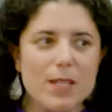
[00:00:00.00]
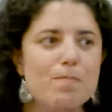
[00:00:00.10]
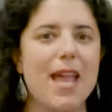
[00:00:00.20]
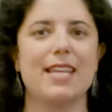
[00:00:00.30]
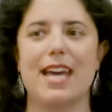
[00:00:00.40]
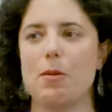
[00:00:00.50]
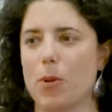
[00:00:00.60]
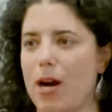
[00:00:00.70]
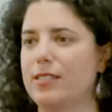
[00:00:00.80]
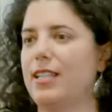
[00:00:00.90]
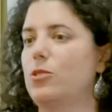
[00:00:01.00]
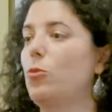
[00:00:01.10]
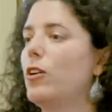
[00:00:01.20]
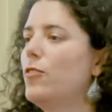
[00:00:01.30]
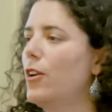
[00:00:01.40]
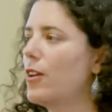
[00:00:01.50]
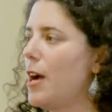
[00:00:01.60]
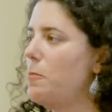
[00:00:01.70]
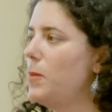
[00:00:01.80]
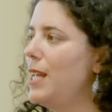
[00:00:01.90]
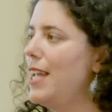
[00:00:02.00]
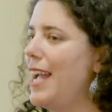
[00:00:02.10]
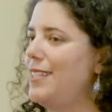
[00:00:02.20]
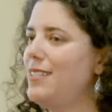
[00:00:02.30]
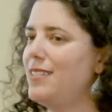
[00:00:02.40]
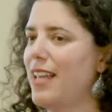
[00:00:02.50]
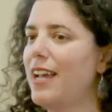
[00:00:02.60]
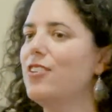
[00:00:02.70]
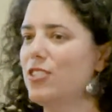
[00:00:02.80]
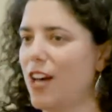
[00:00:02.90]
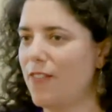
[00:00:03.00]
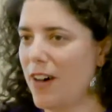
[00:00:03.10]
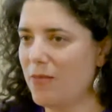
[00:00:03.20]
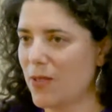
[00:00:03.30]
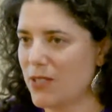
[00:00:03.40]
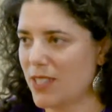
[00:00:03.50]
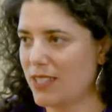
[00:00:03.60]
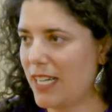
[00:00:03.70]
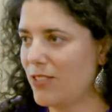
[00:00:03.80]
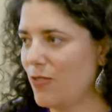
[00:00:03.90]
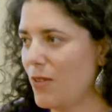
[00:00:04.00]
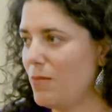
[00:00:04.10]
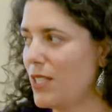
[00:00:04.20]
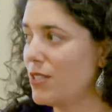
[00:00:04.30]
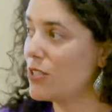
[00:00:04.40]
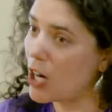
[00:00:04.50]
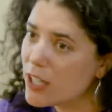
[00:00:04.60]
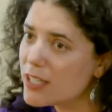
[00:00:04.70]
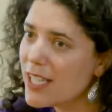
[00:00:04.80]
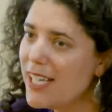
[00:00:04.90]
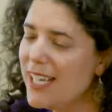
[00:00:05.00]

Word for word: make that process work for your company and set yourself up for success from the start